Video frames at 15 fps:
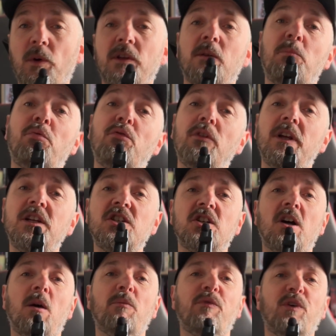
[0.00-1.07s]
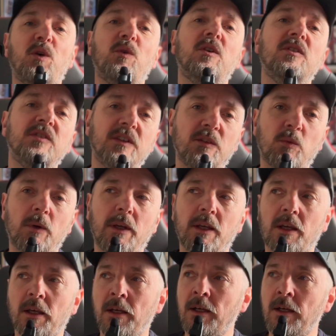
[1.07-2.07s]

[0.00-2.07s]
into pretty sharp focus this week